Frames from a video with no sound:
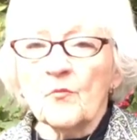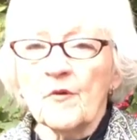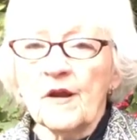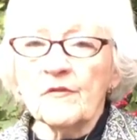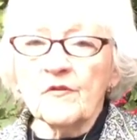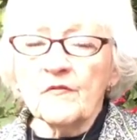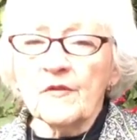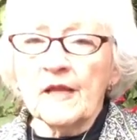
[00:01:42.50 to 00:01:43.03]

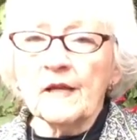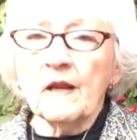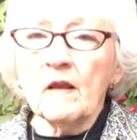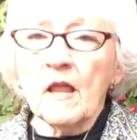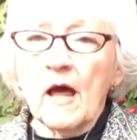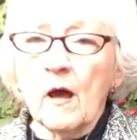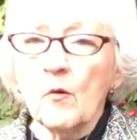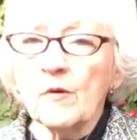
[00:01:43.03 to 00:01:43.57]
rather than
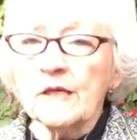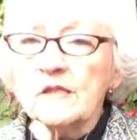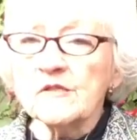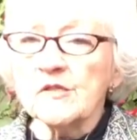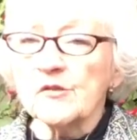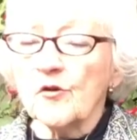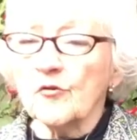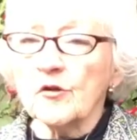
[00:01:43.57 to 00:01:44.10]
allowing
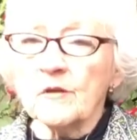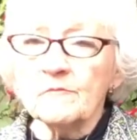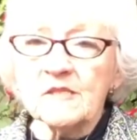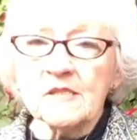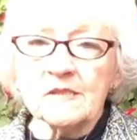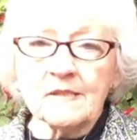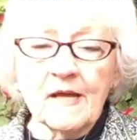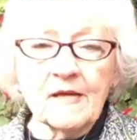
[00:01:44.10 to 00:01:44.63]

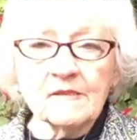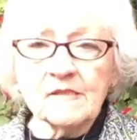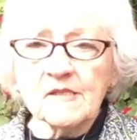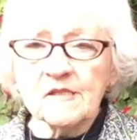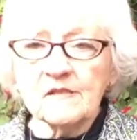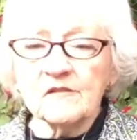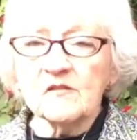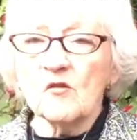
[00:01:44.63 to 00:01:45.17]

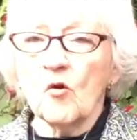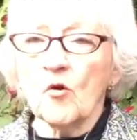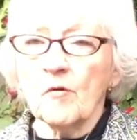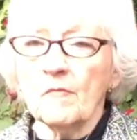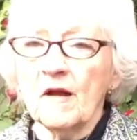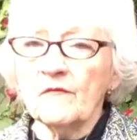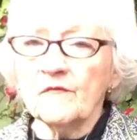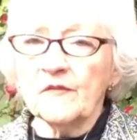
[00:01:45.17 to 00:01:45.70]
circumstances or
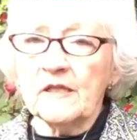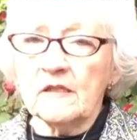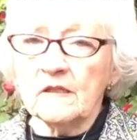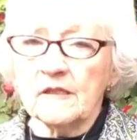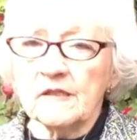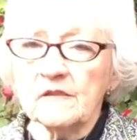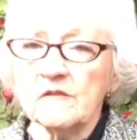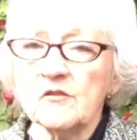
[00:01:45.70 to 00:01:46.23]
my
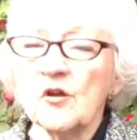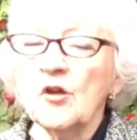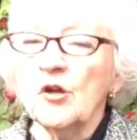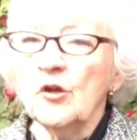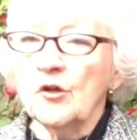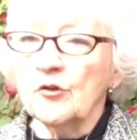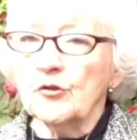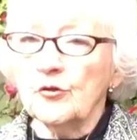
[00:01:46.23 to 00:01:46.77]
feelings
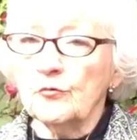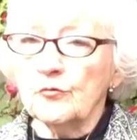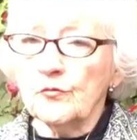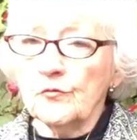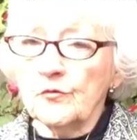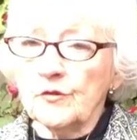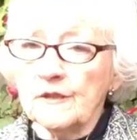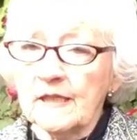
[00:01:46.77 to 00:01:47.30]
to
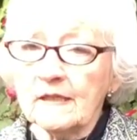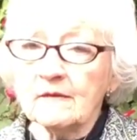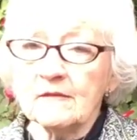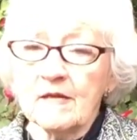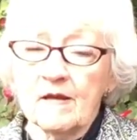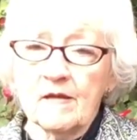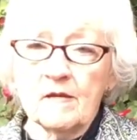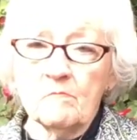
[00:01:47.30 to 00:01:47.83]

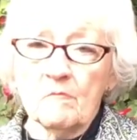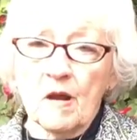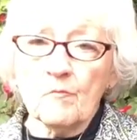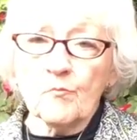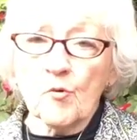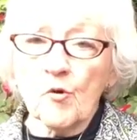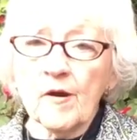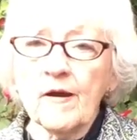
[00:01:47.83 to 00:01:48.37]
dictate my
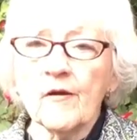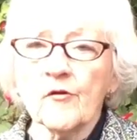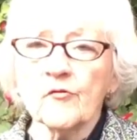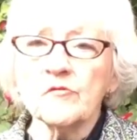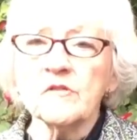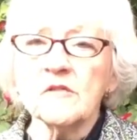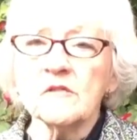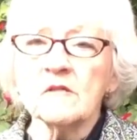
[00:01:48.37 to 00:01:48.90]

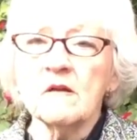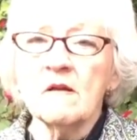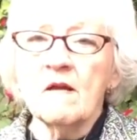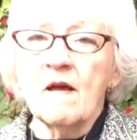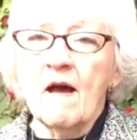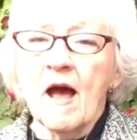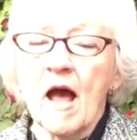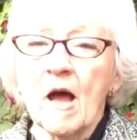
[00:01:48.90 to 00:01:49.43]
prayers.
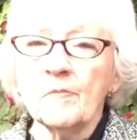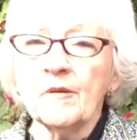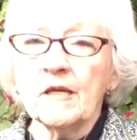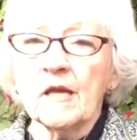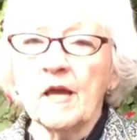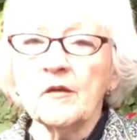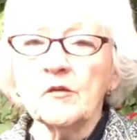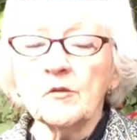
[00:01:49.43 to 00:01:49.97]
I
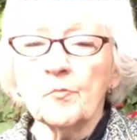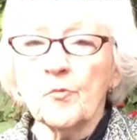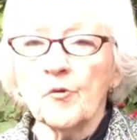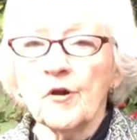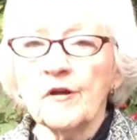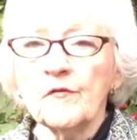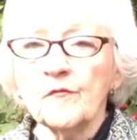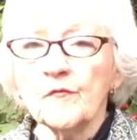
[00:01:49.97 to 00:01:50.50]
began to
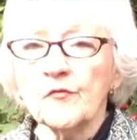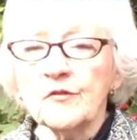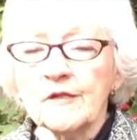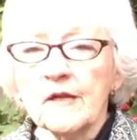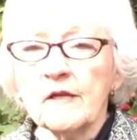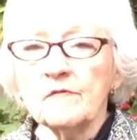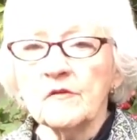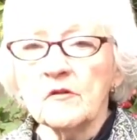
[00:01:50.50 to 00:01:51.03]
pray for
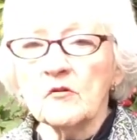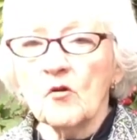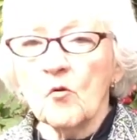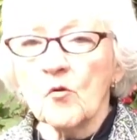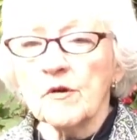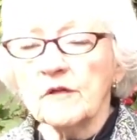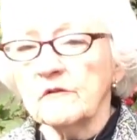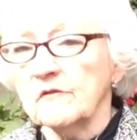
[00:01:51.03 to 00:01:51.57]
David
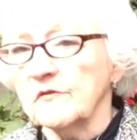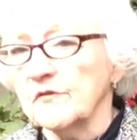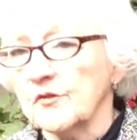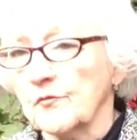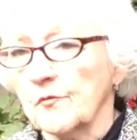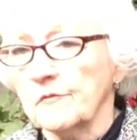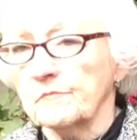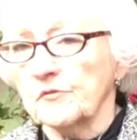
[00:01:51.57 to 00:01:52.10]
according to
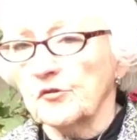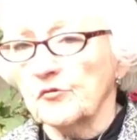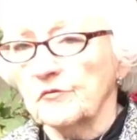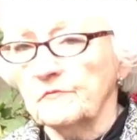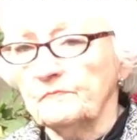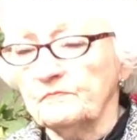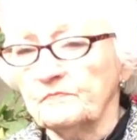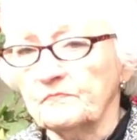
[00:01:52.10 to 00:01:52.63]
scripture.